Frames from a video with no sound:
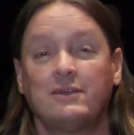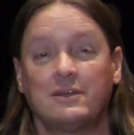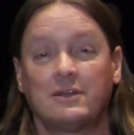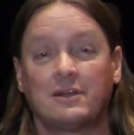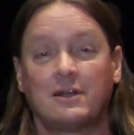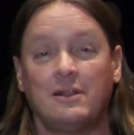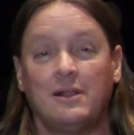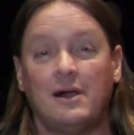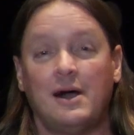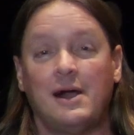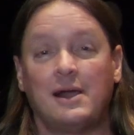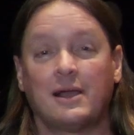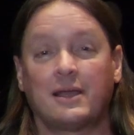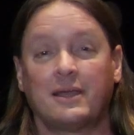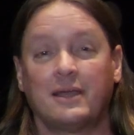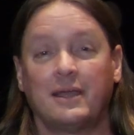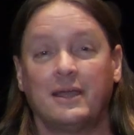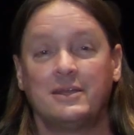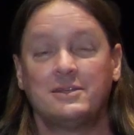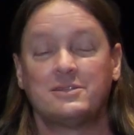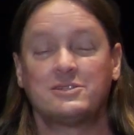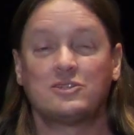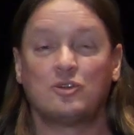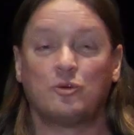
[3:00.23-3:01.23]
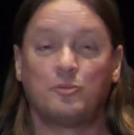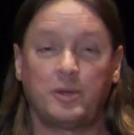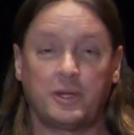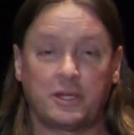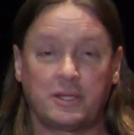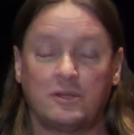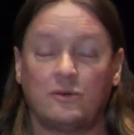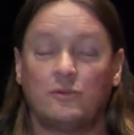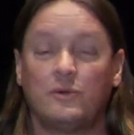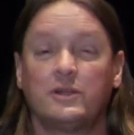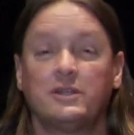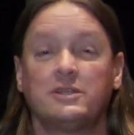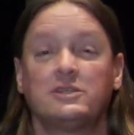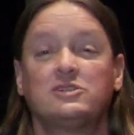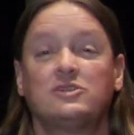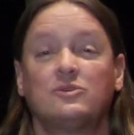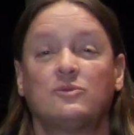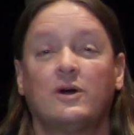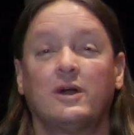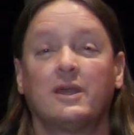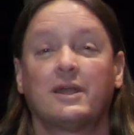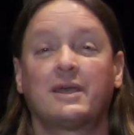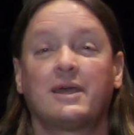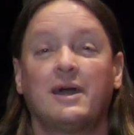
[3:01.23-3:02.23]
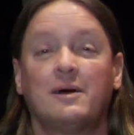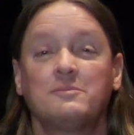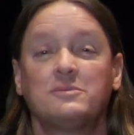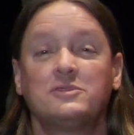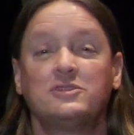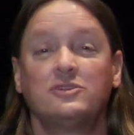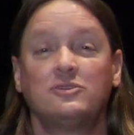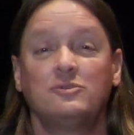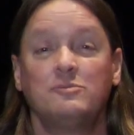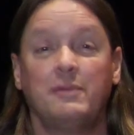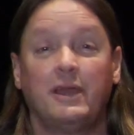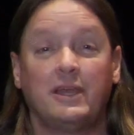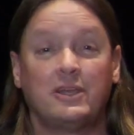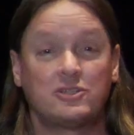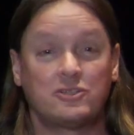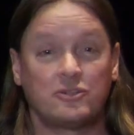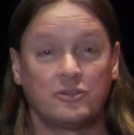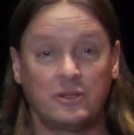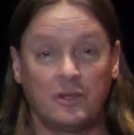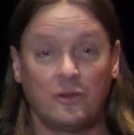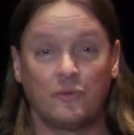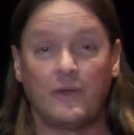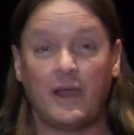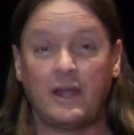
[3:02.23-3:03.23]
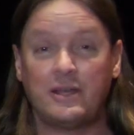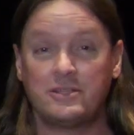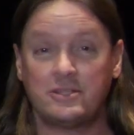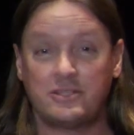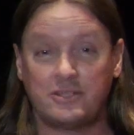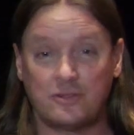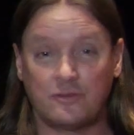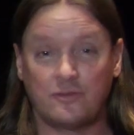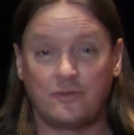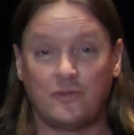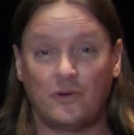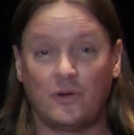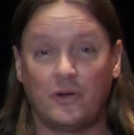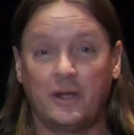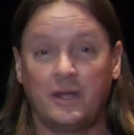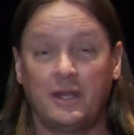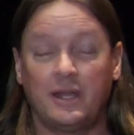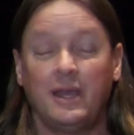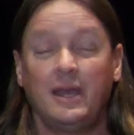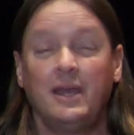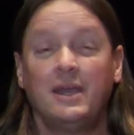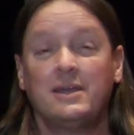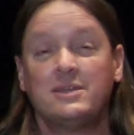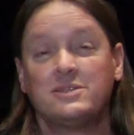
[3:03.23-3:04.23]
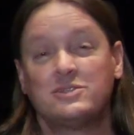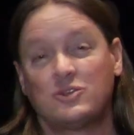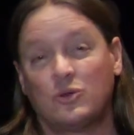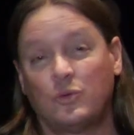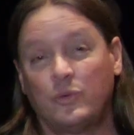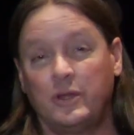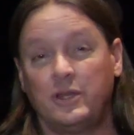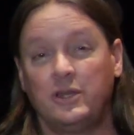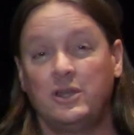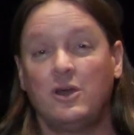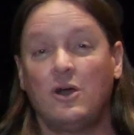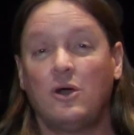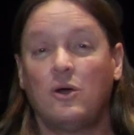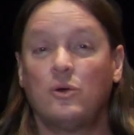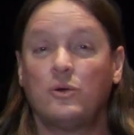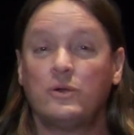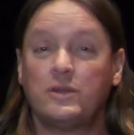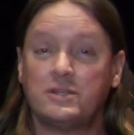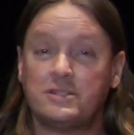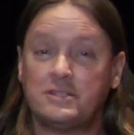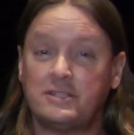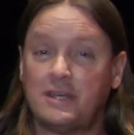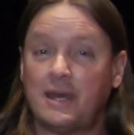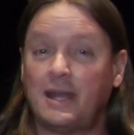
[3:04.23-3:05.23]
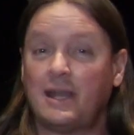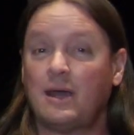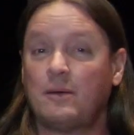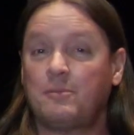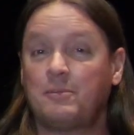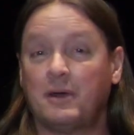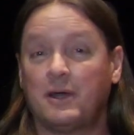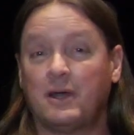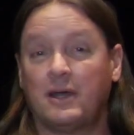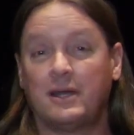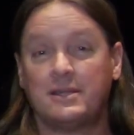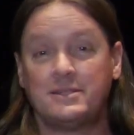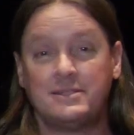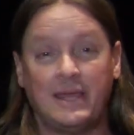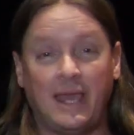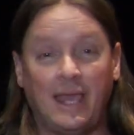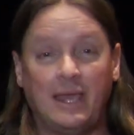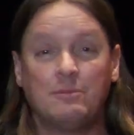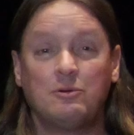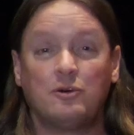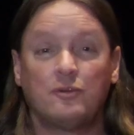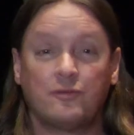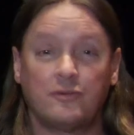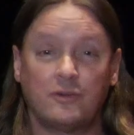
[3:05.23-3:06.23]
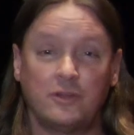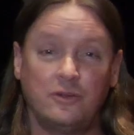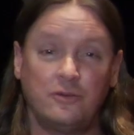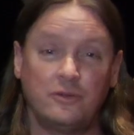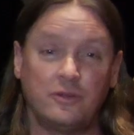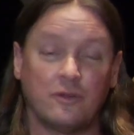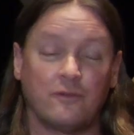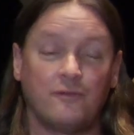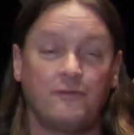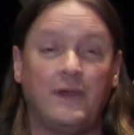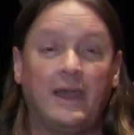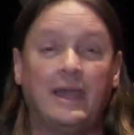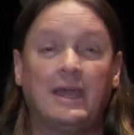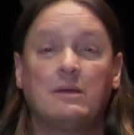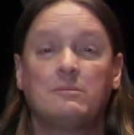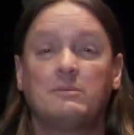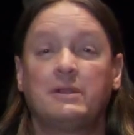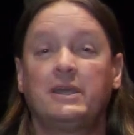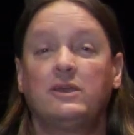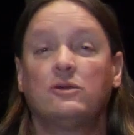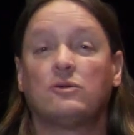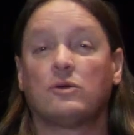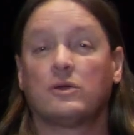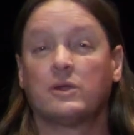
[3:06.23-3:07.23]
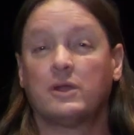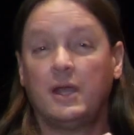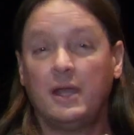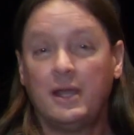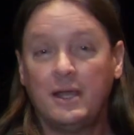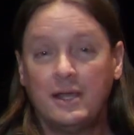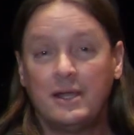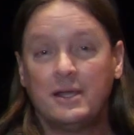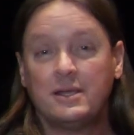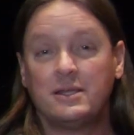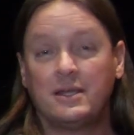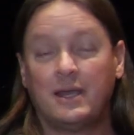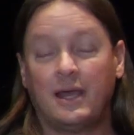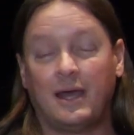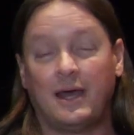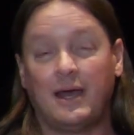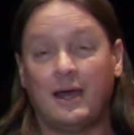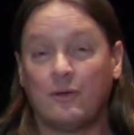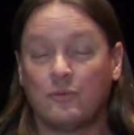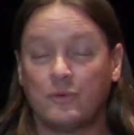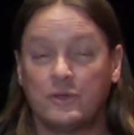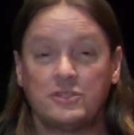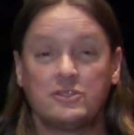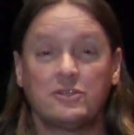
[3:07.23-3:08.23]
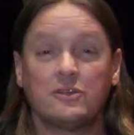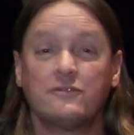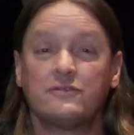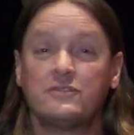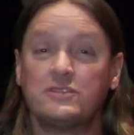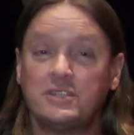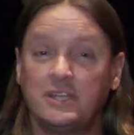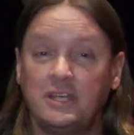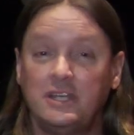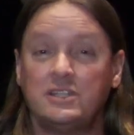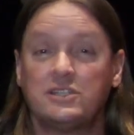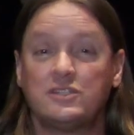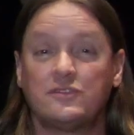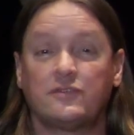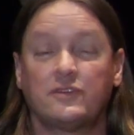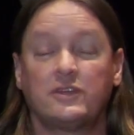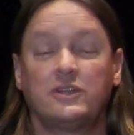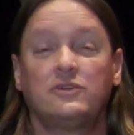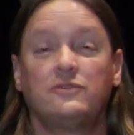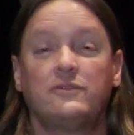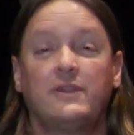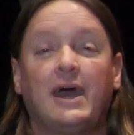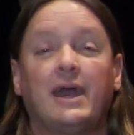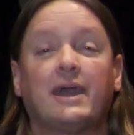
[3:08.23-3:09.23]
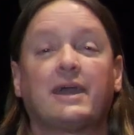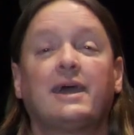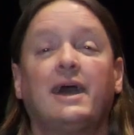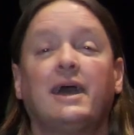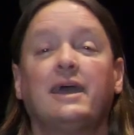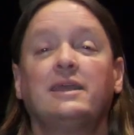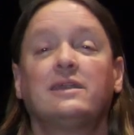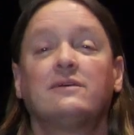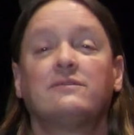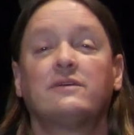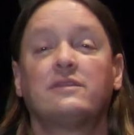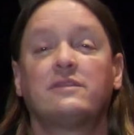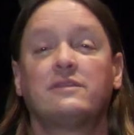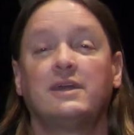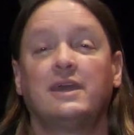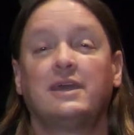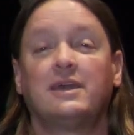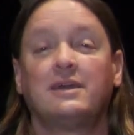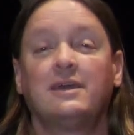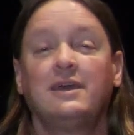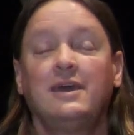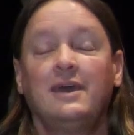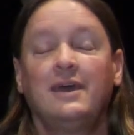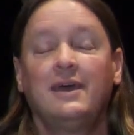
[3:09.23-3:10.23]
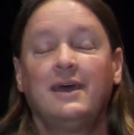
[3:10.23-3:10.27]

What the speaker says: o'clock. And so pick the one that you want to come to. Make sure you register for it so we know to set up a table for you and your family, or reserve seats for you, that kind of a thing.